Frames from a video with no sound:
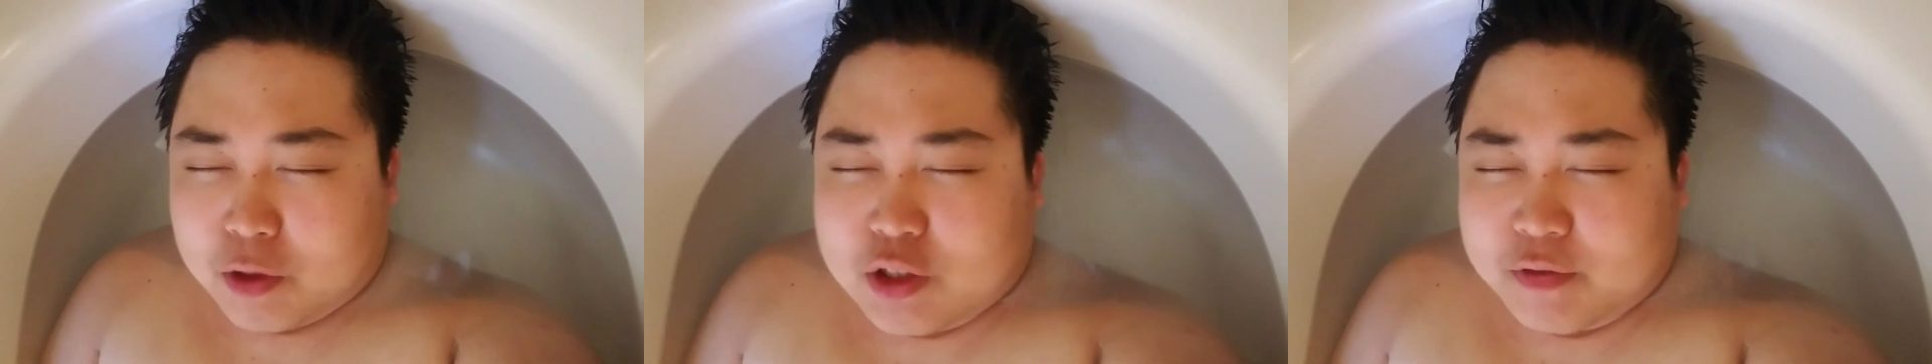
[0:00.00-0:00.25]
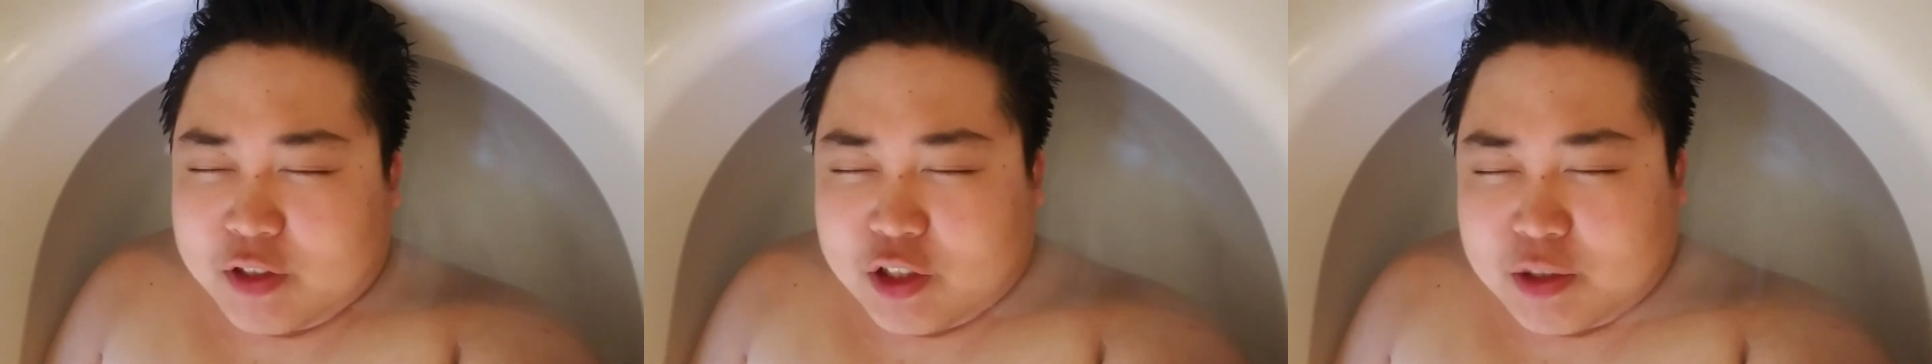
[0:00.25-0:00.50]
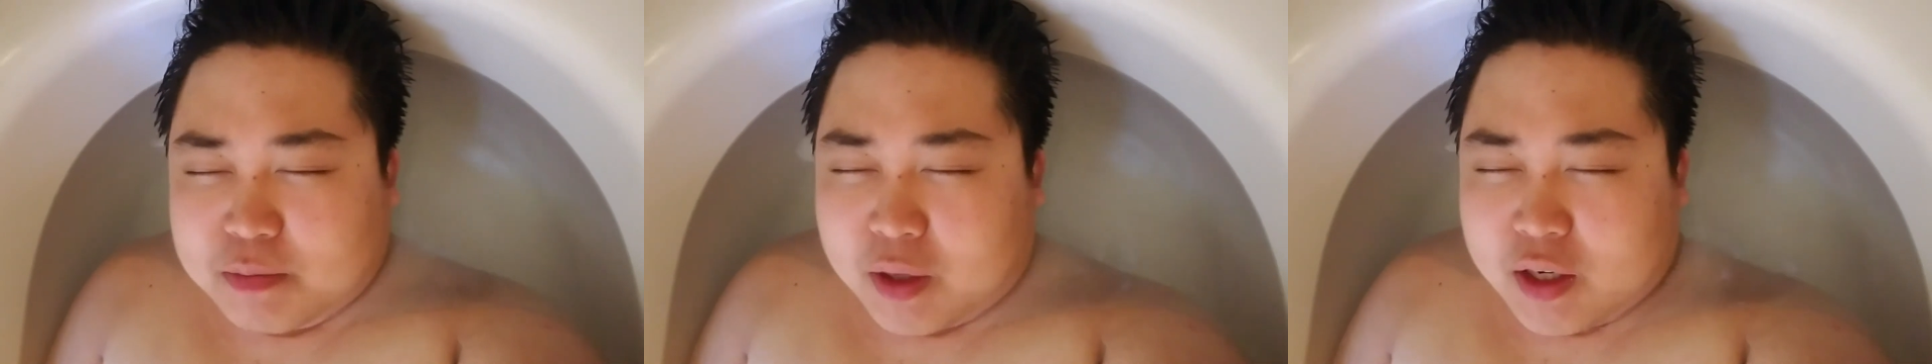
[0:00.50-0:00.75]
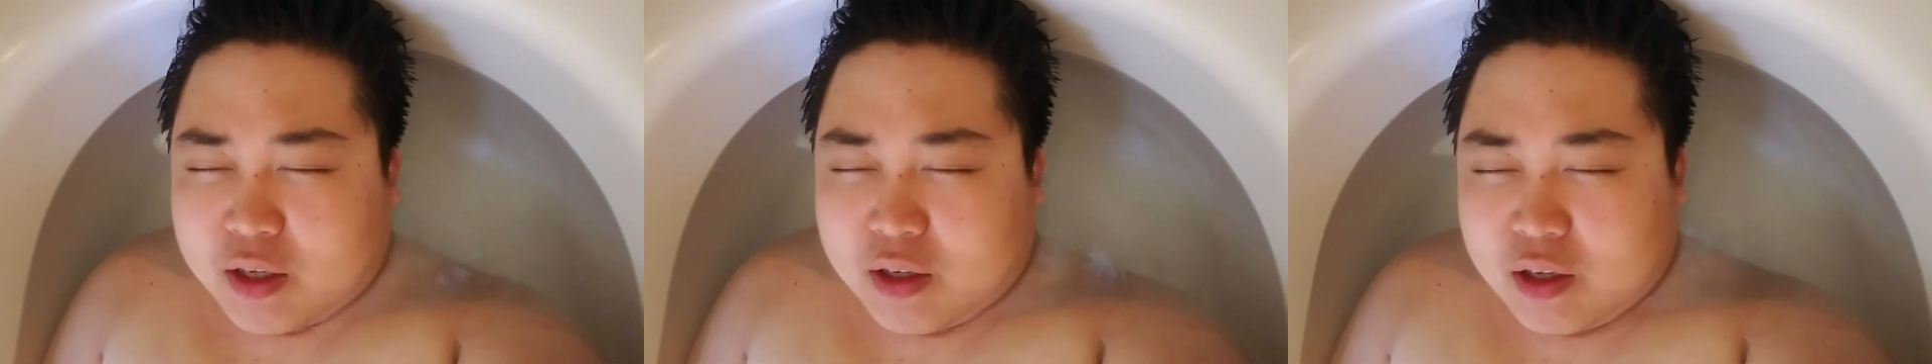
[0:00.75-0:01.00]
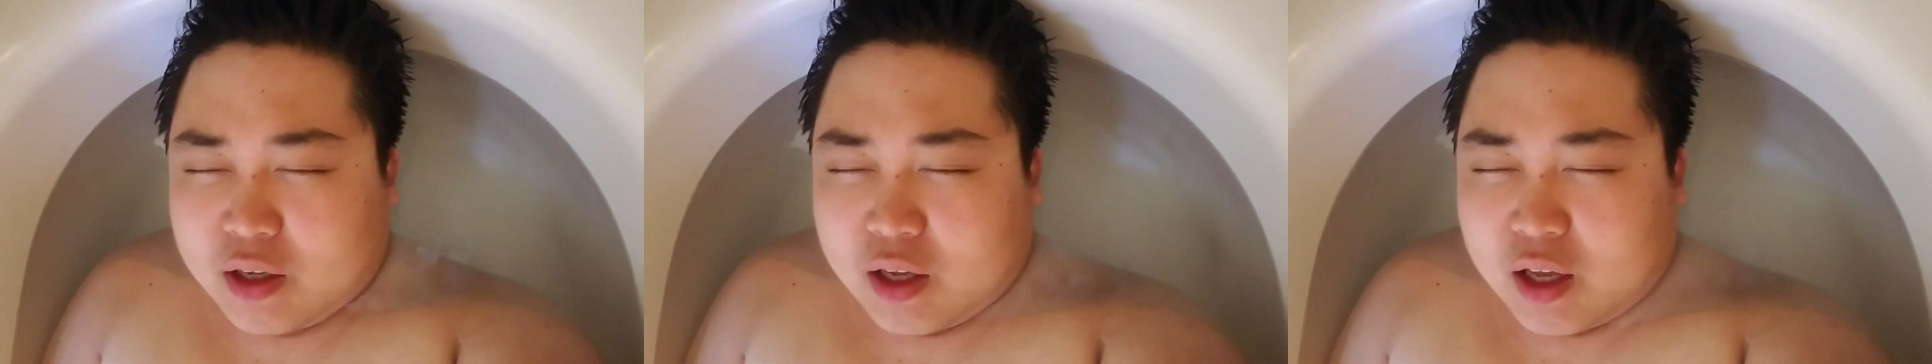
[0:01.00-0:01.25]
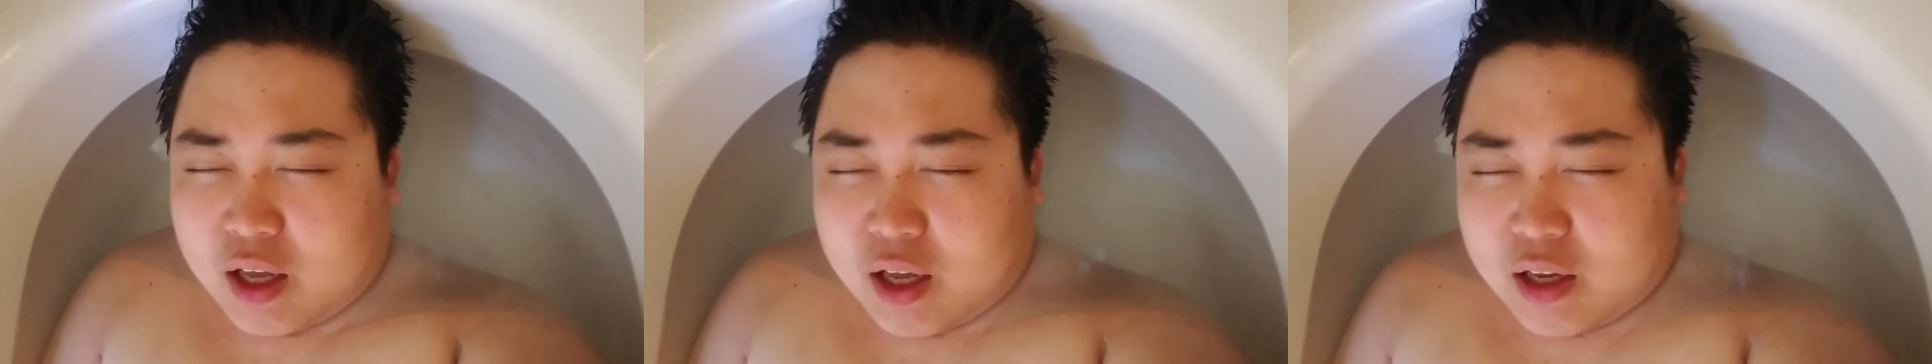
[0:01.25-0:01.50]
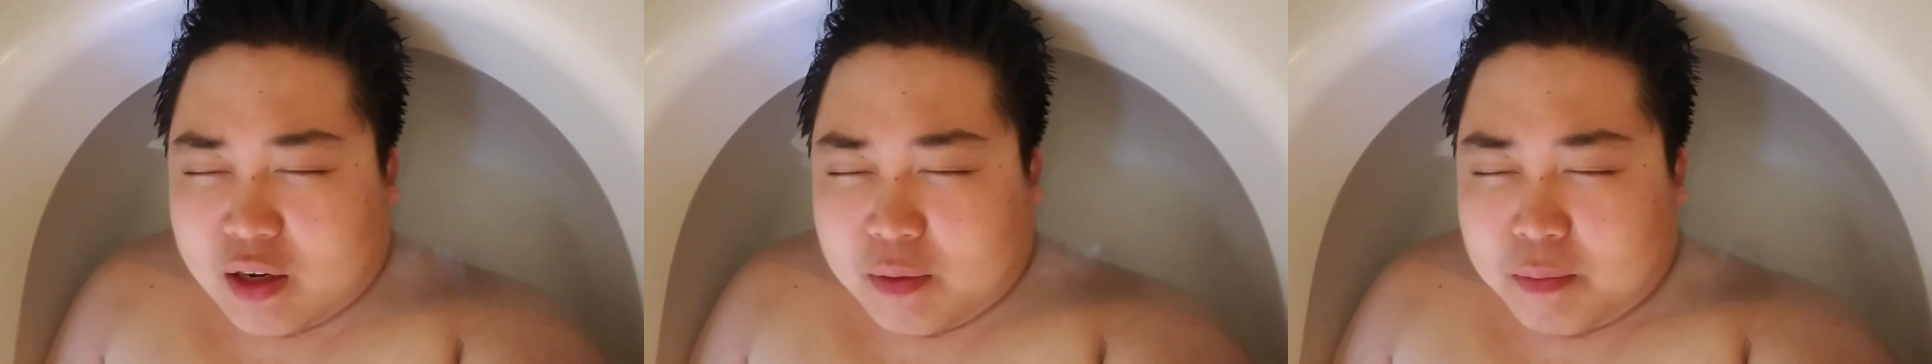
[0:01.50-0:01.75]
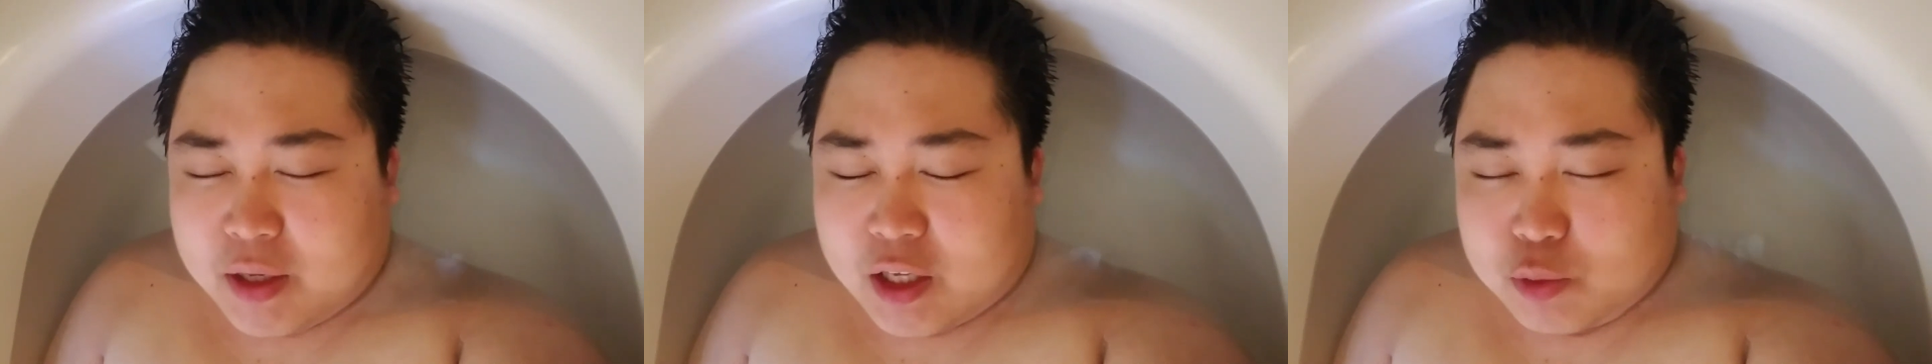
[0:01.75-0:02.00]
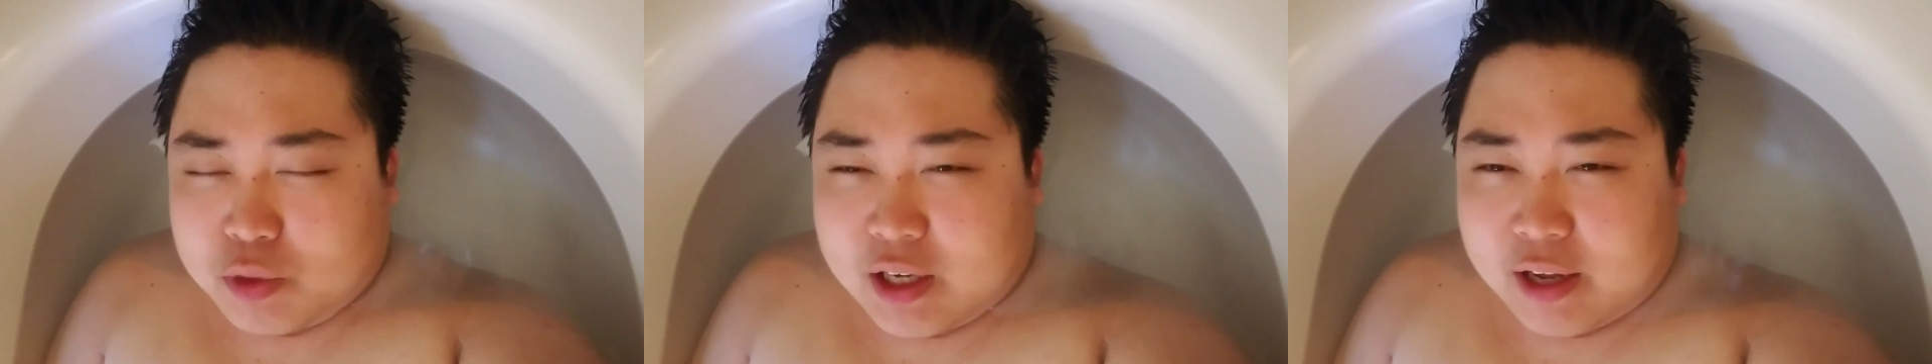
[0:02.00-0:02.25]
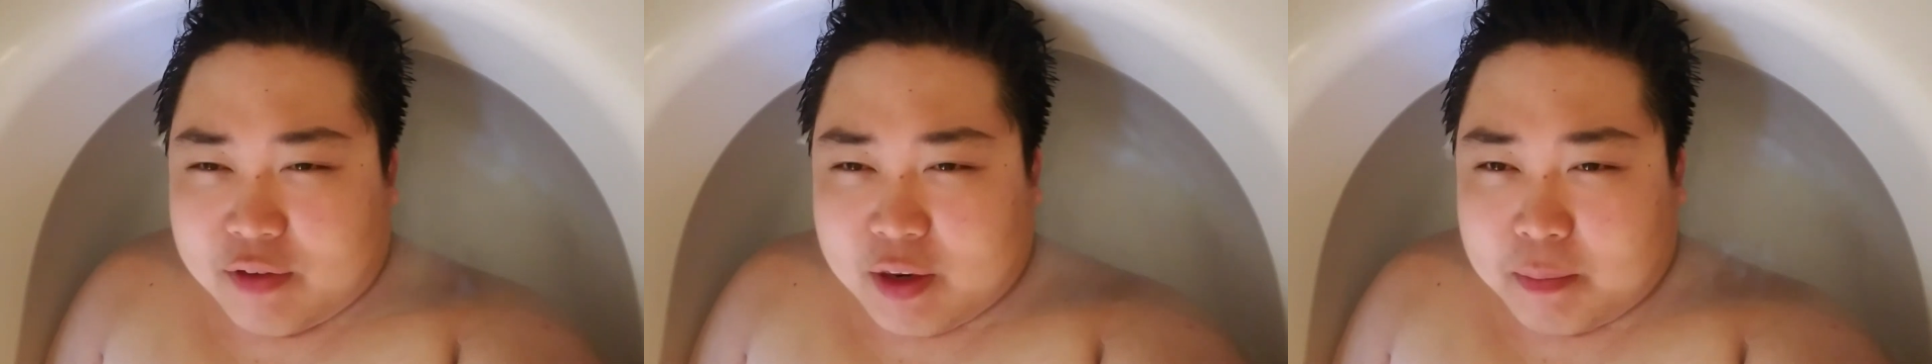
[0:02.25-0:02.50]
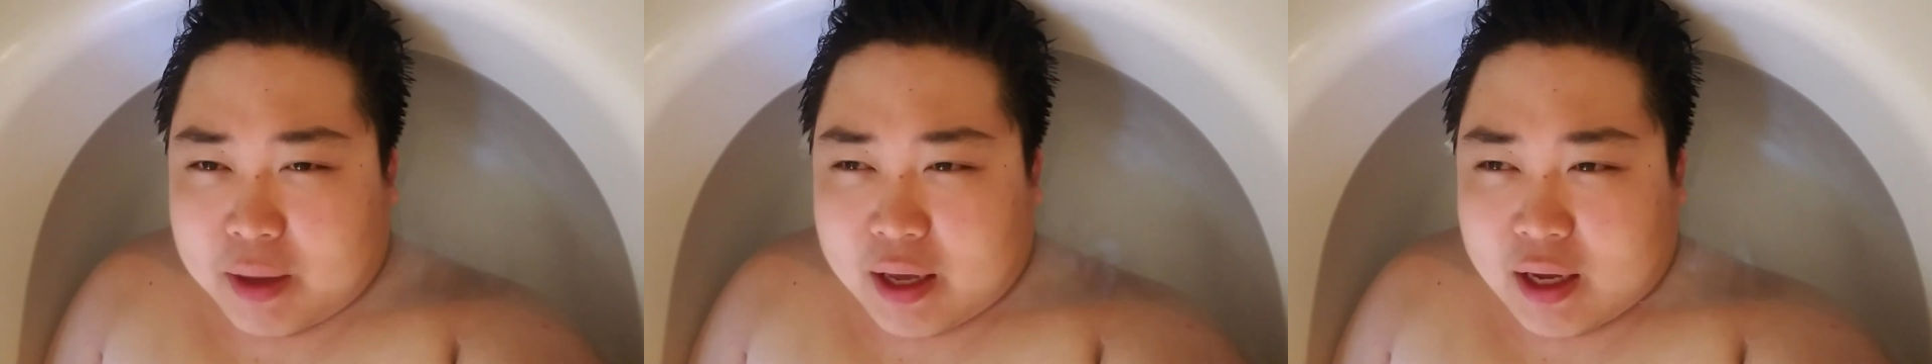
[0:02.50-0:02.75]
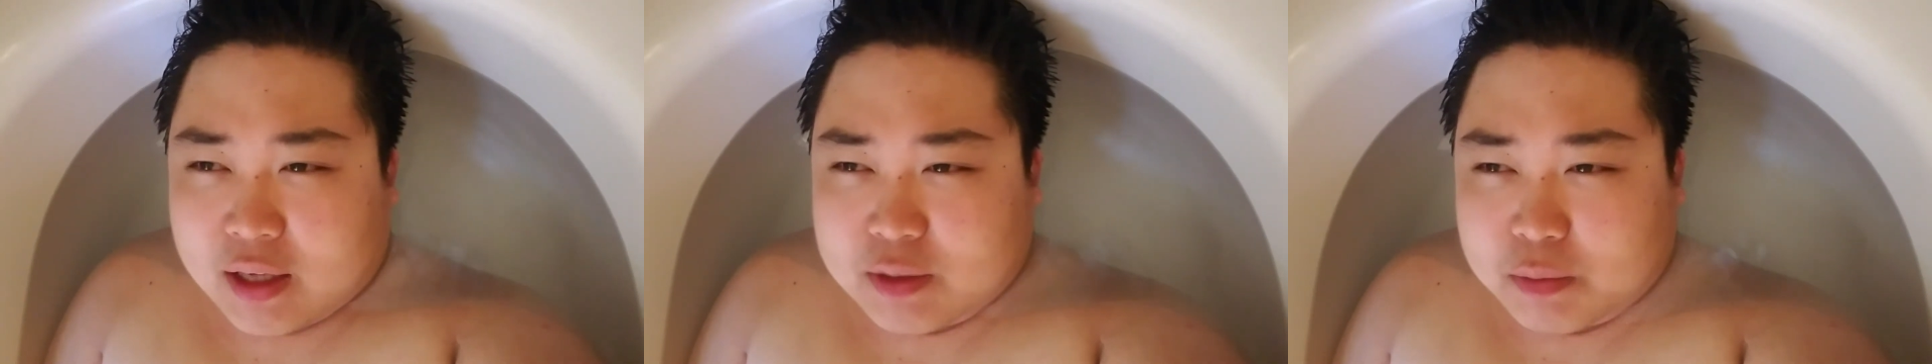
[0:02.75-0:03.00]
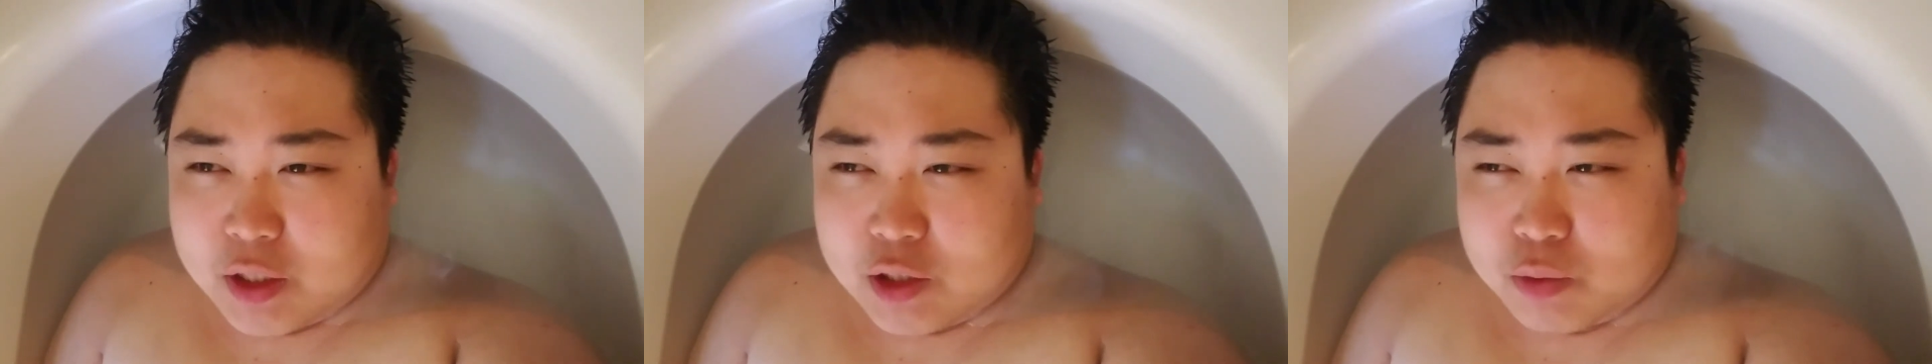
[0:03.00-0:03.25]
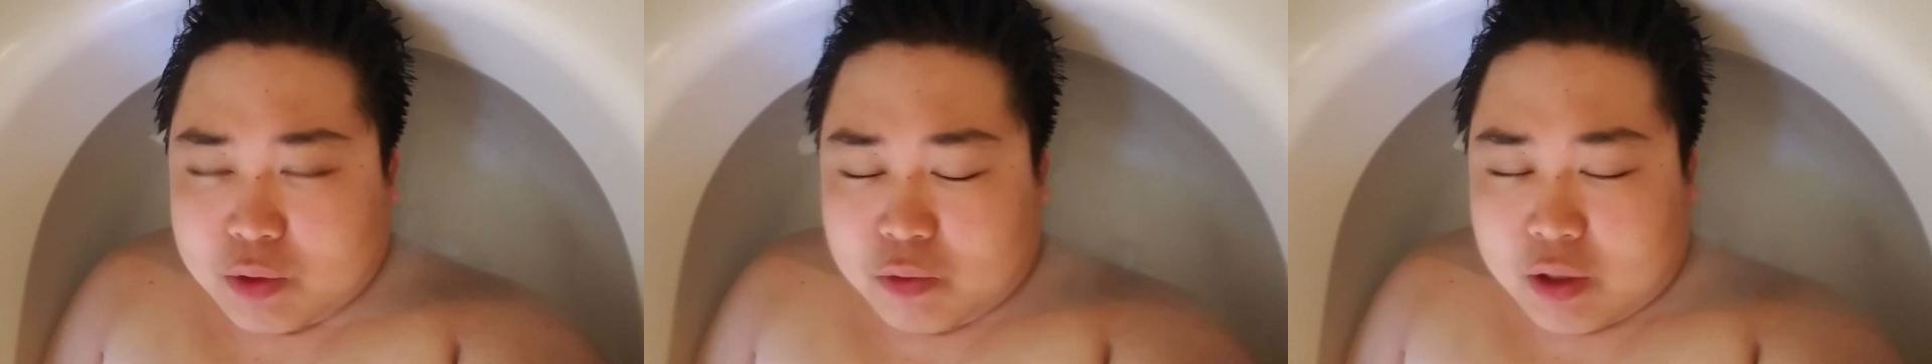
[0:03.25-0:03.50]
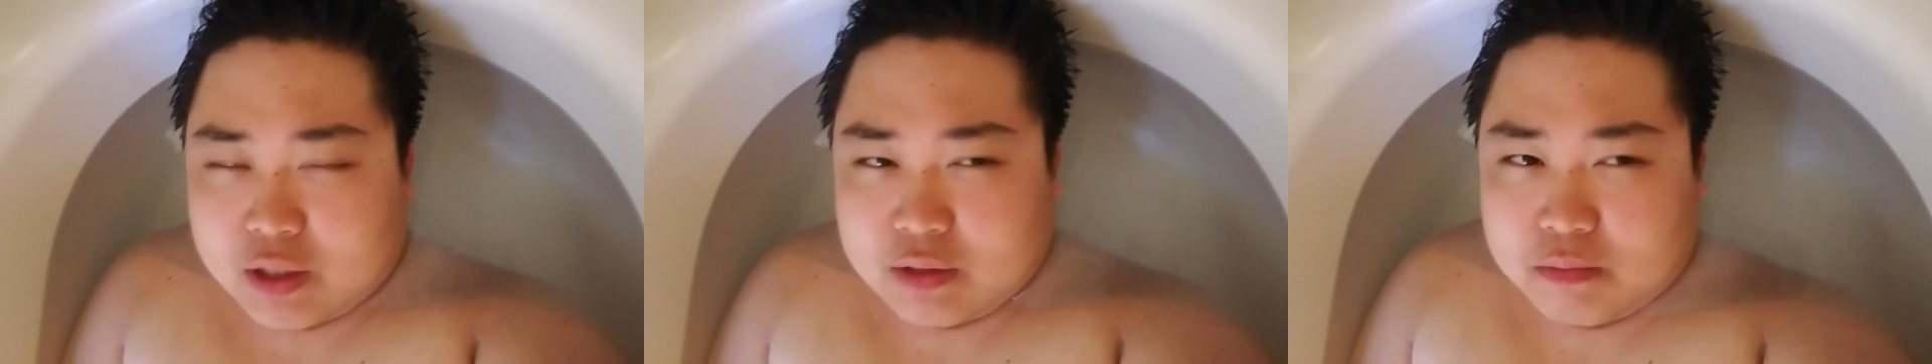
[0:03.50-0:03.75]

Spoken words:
of it's just money. And because we didn't have any bags and because we didn't want